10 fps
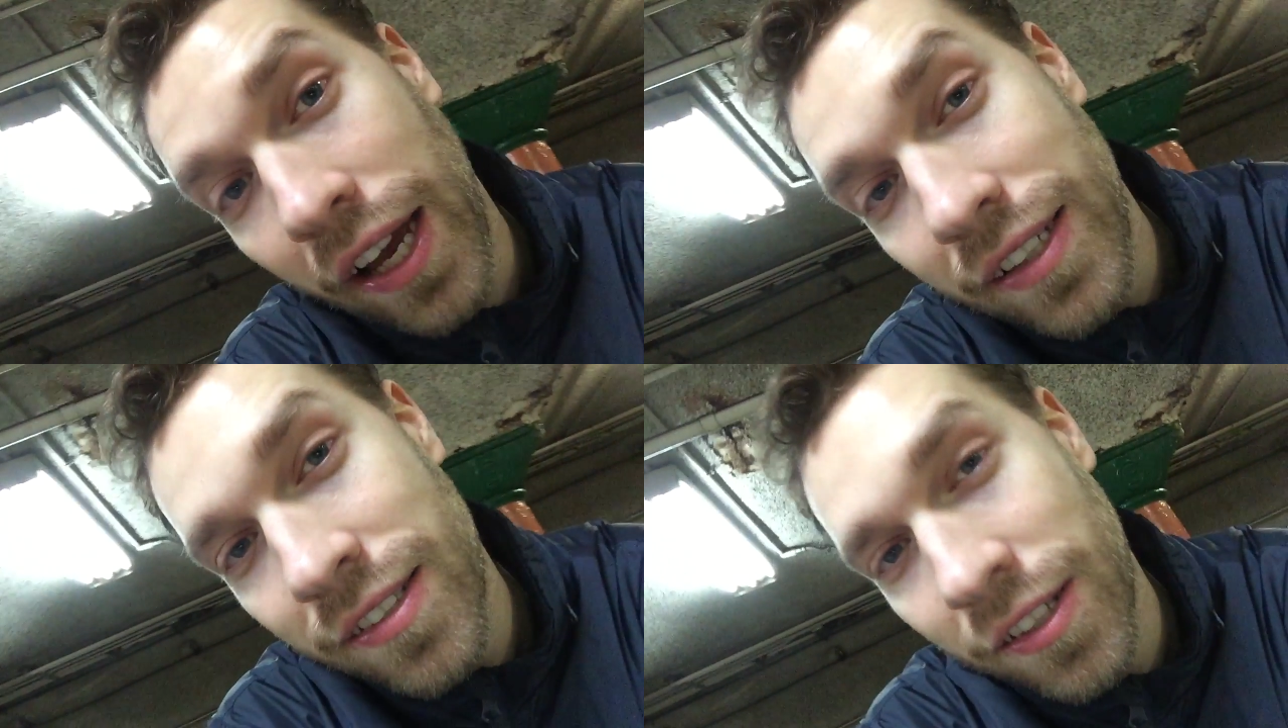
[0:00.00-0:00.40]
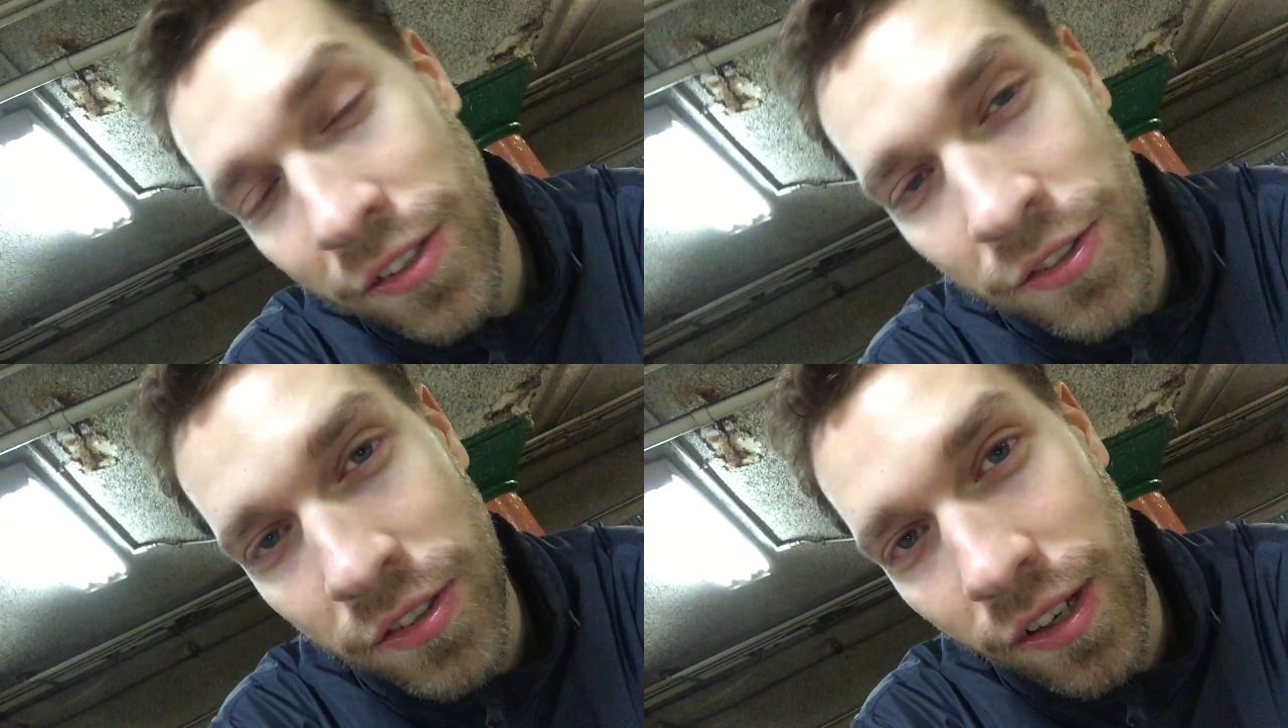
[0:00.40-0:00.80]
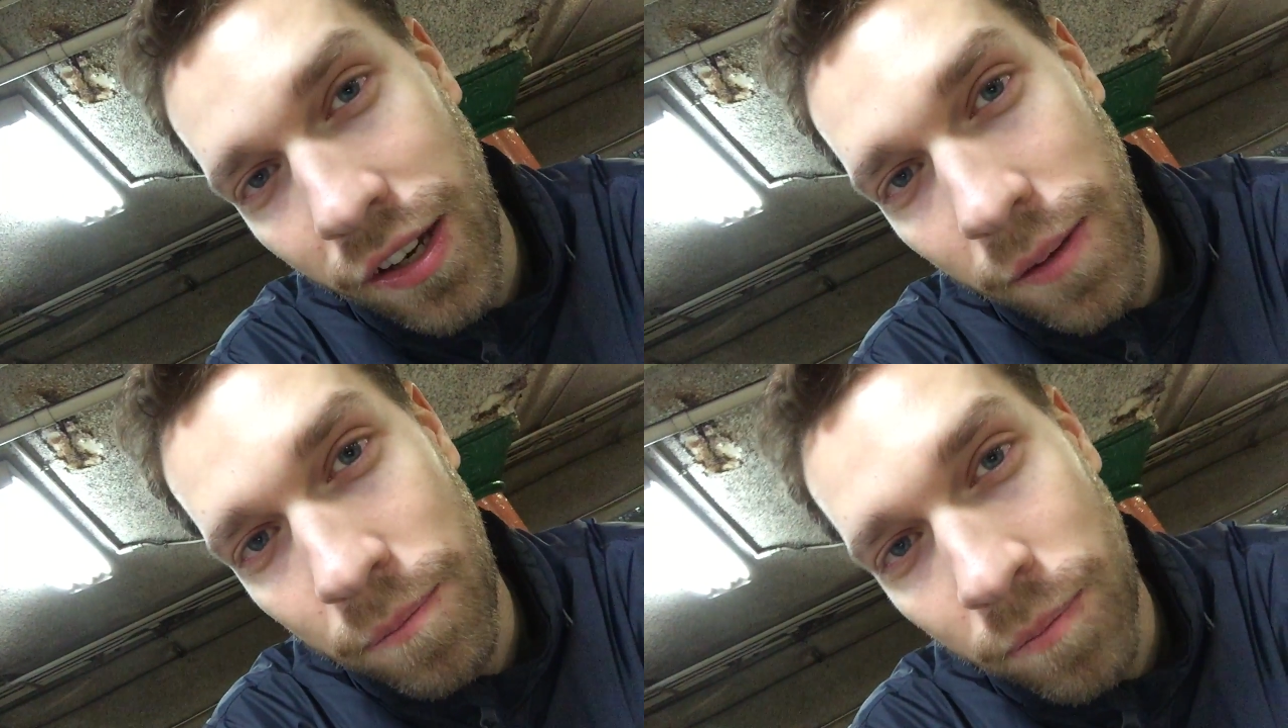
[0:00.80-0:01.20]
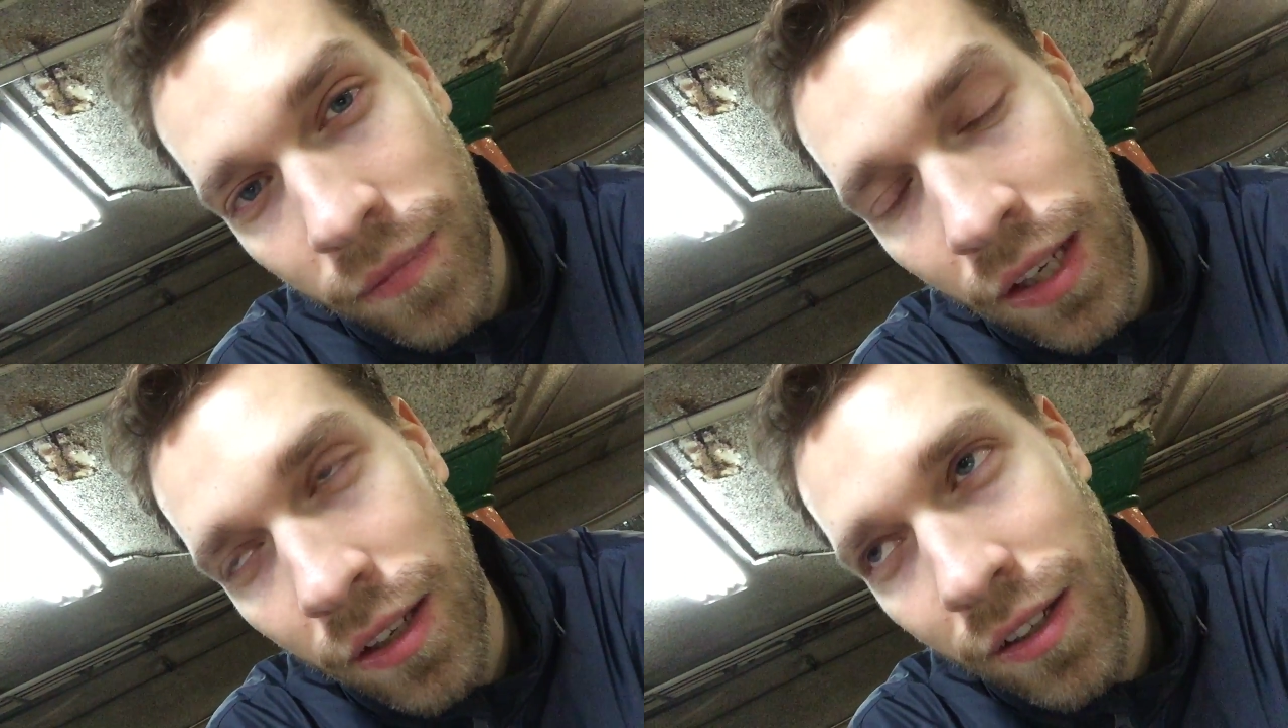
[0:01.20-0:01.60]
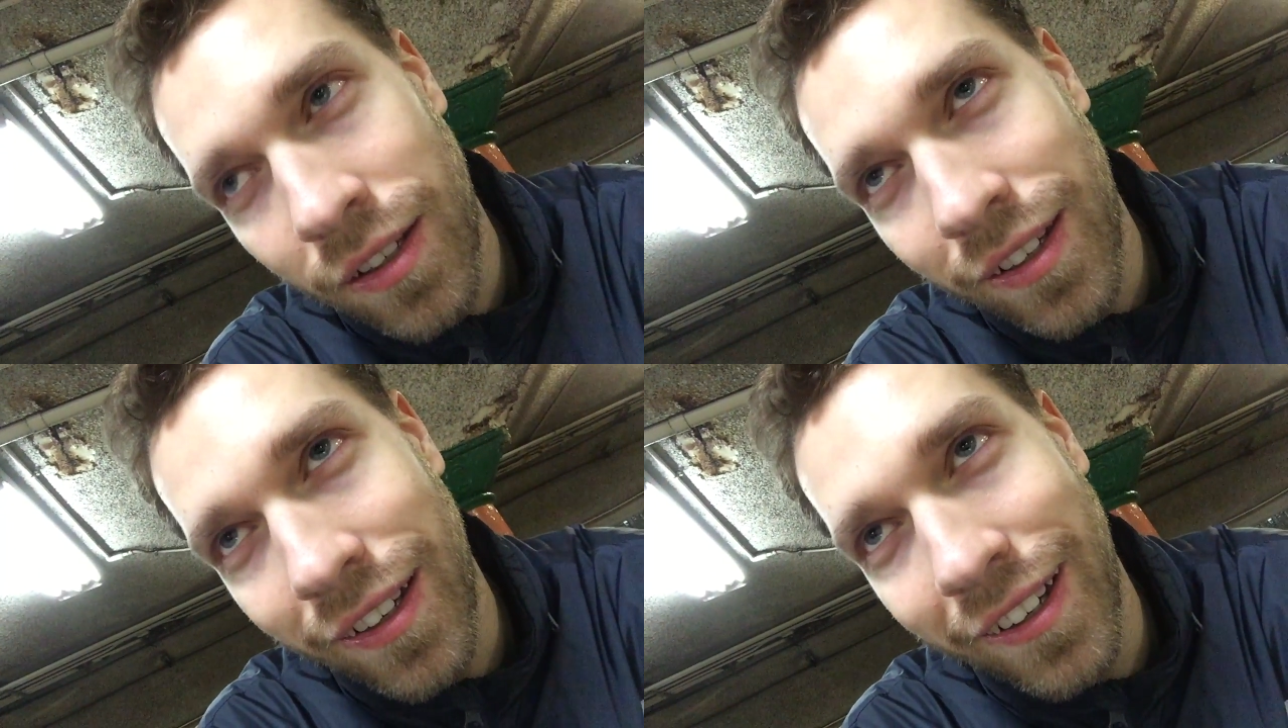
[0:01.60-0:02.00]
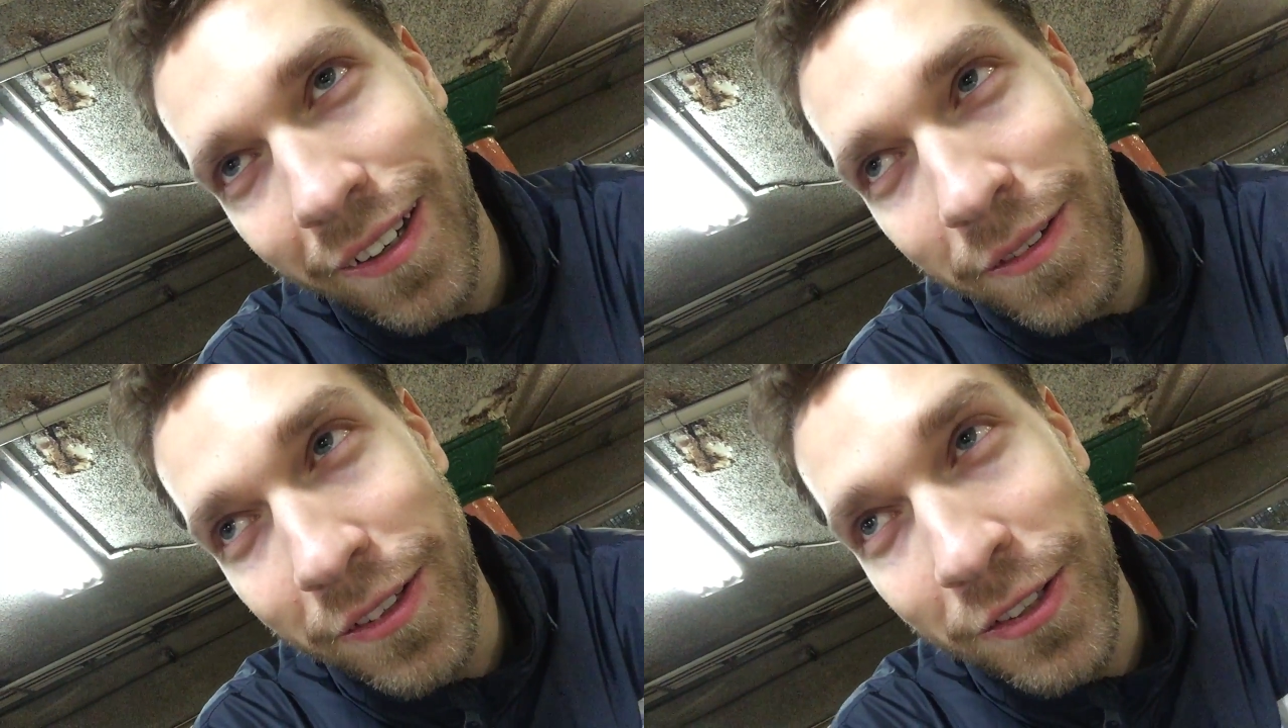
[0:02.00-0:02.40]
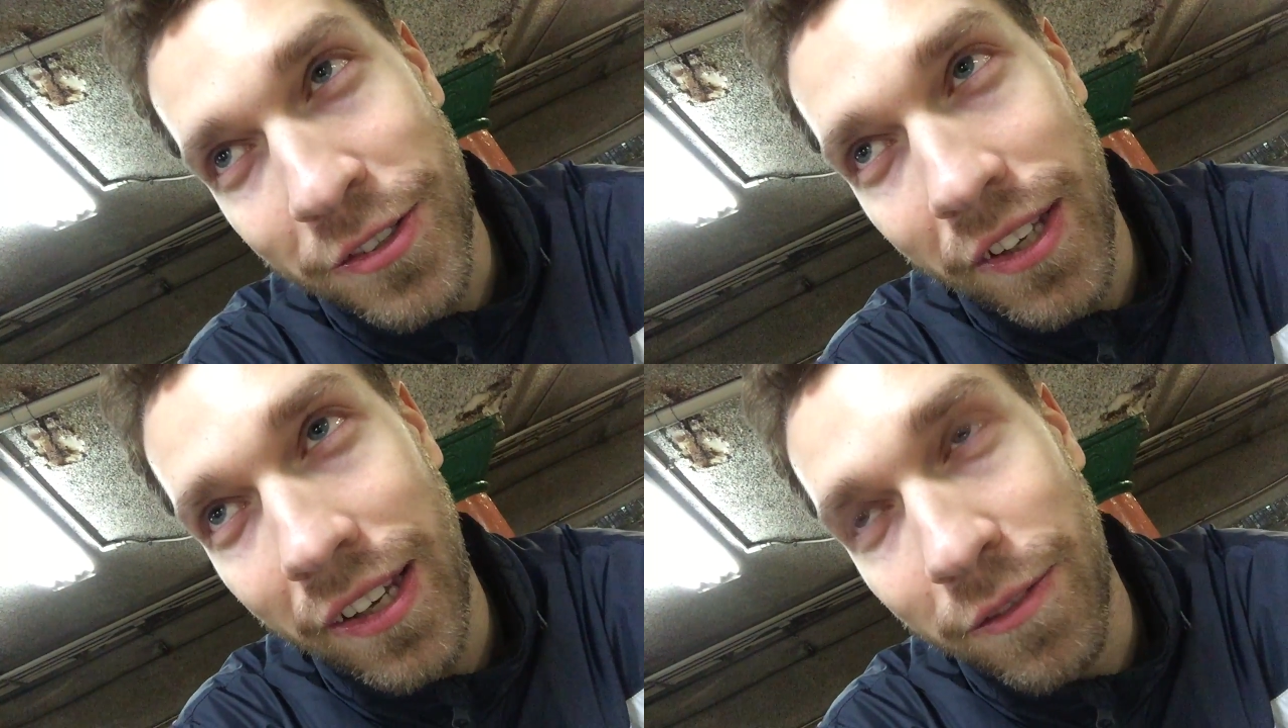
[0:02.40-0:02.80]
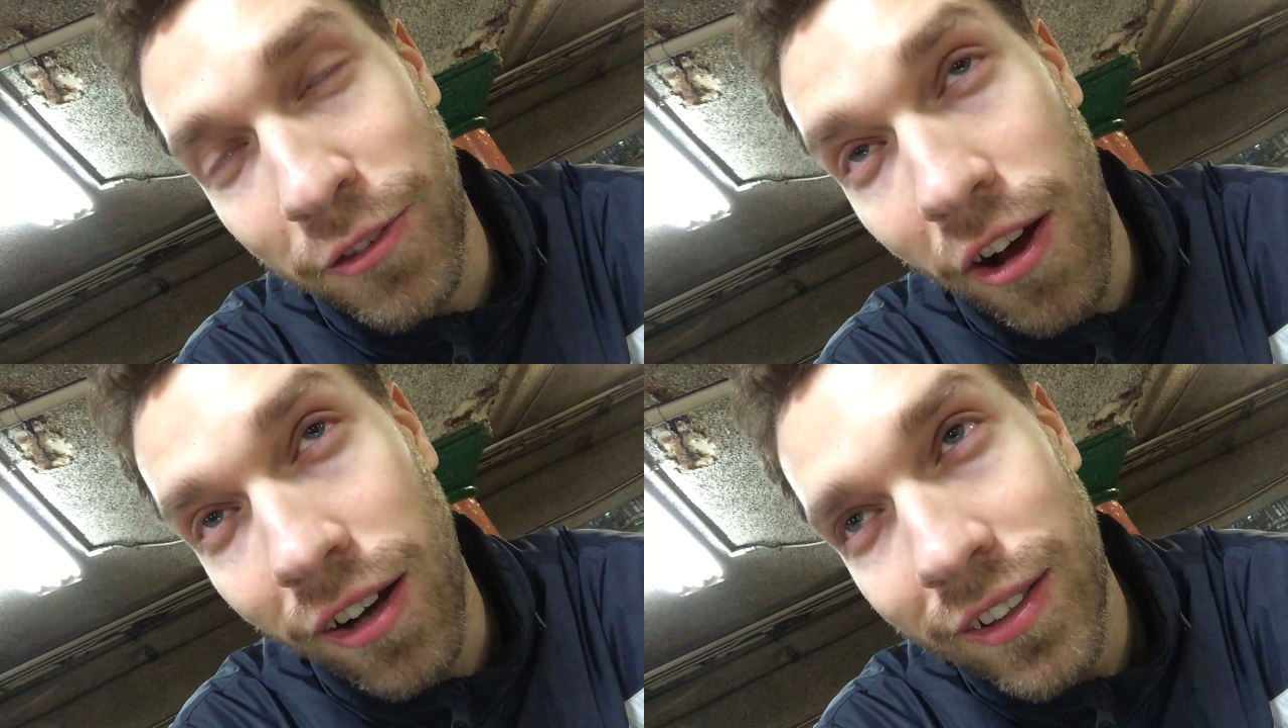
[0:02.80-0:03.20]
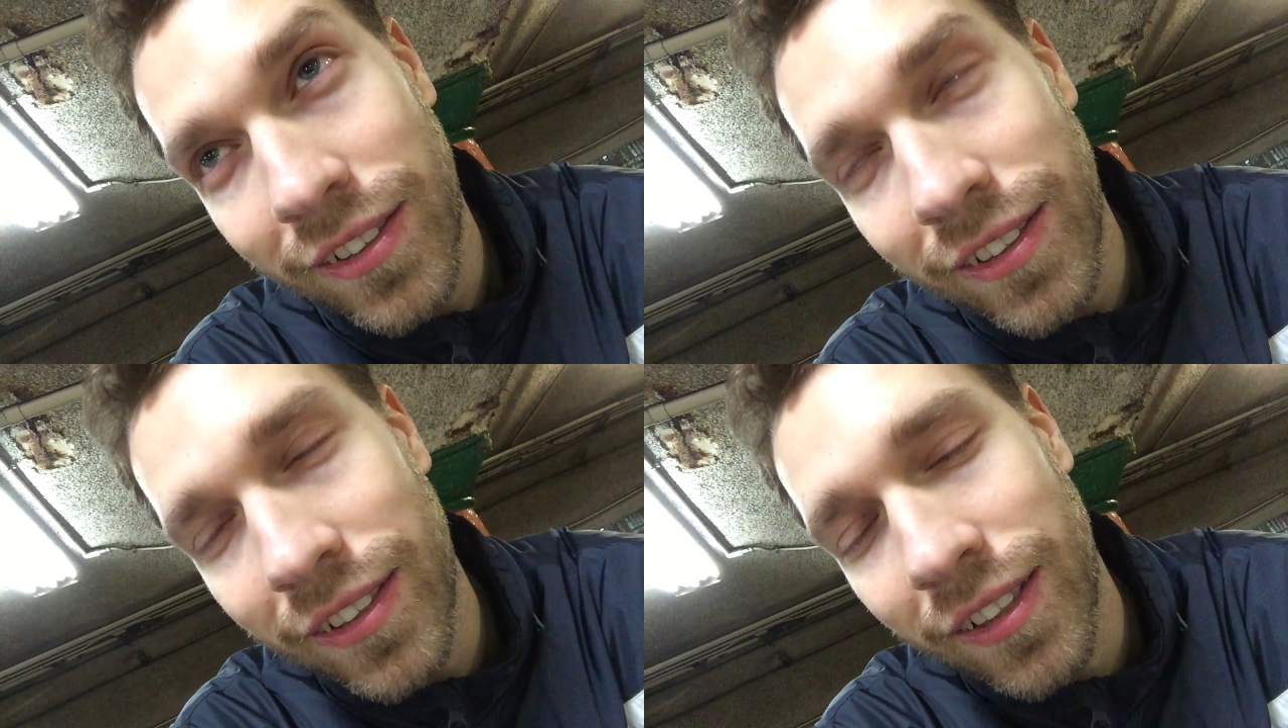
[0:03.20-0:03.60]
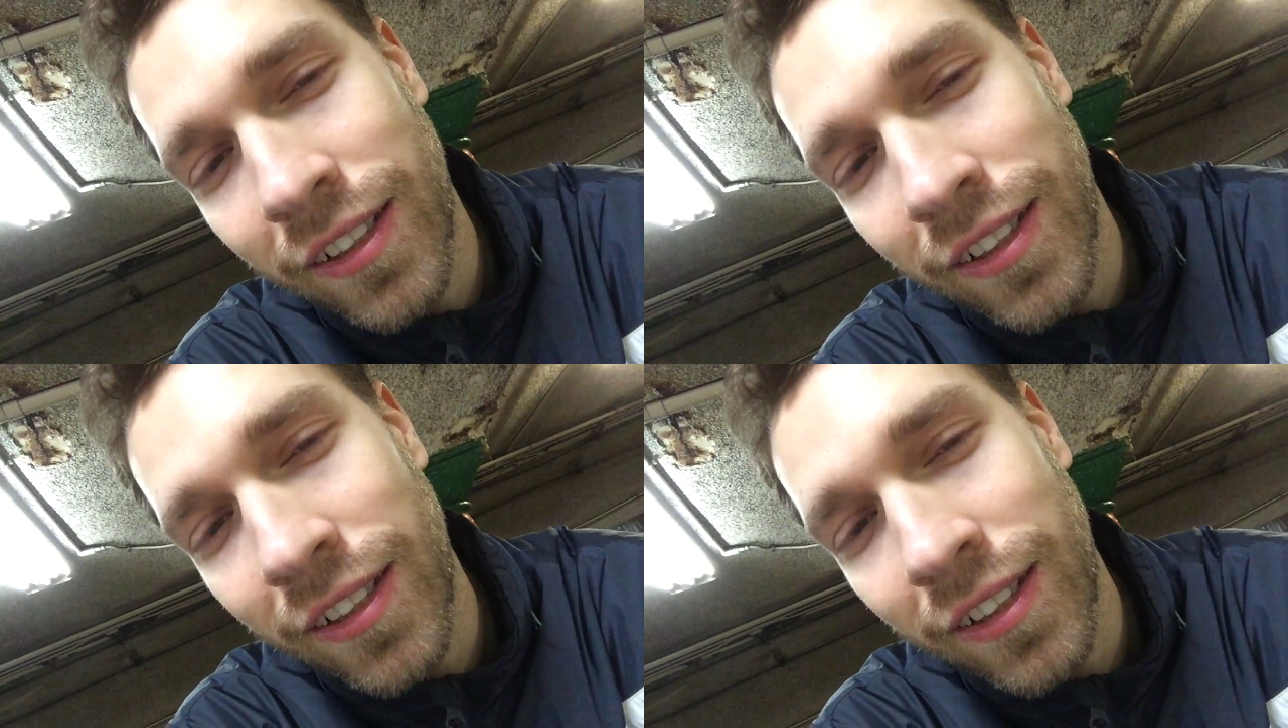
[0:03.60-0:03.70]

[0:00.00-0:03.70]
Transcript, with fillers: guys. This is um, uh, this is a vlog,